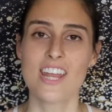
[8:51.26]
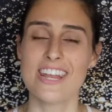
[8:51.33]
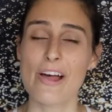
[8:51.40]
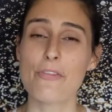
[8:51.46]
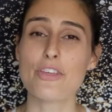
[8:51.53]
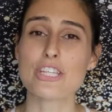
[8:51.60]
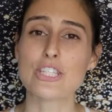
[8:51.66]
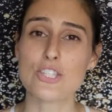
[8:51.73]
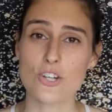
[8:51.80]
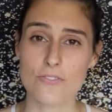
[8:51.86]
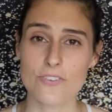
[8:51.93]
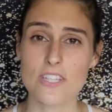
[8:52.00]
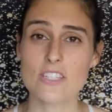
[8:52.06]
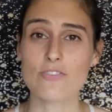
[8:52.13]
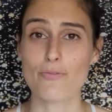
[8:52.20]
Now, the
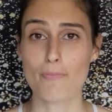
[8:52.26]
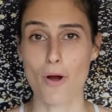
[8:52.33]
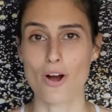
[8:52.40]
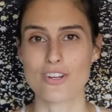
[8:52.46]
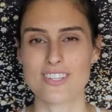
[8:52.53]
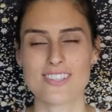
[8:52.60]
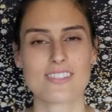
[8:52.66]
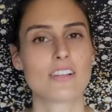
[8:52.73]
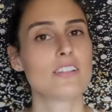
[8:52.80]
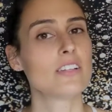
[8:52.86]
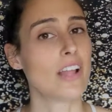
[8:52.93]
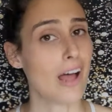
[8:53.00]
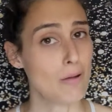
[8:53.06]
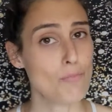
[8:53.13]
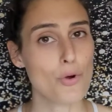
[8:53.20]
surface of Mars is a
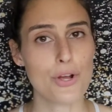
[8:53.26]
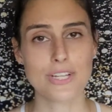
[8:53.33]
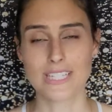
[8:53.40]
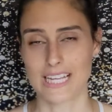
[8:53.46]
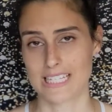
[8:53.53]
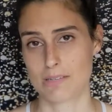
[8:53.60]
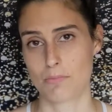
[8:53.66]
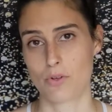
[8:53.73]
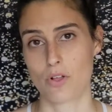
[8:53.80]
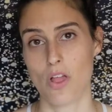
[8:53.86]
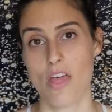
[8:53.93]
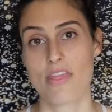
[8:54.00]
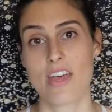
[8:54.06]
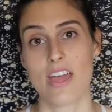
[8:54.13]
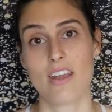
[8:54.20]
lot more
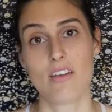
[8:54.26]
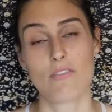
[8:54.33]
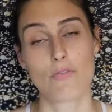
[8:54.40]
accessible than